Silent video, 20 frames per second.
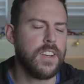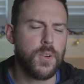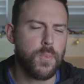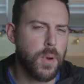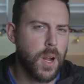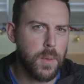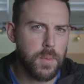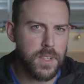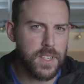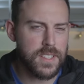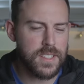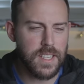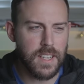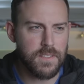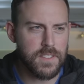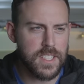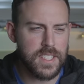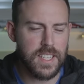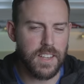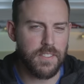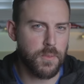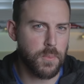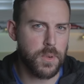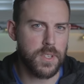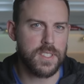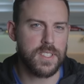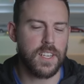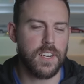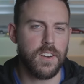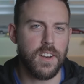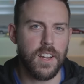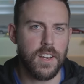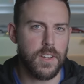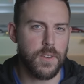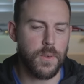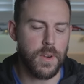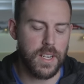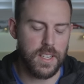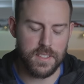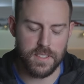and you're probably a 77%er
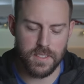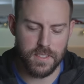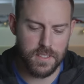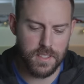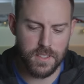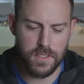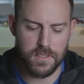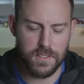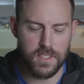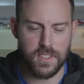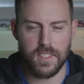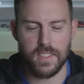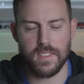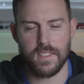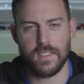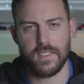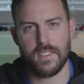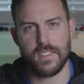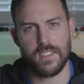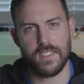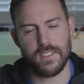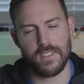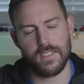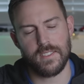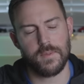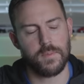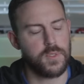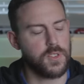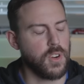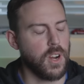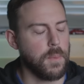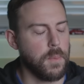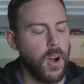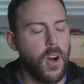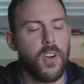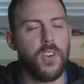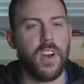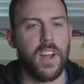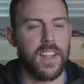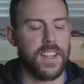anyways, so just subscribe.
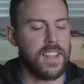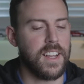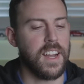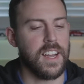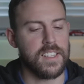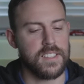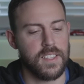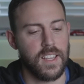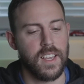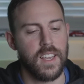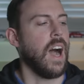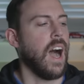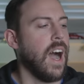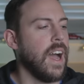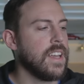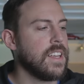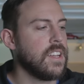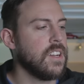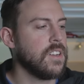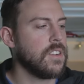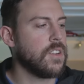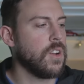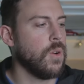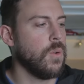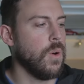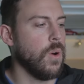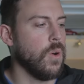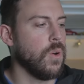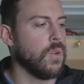All right, guys, I could go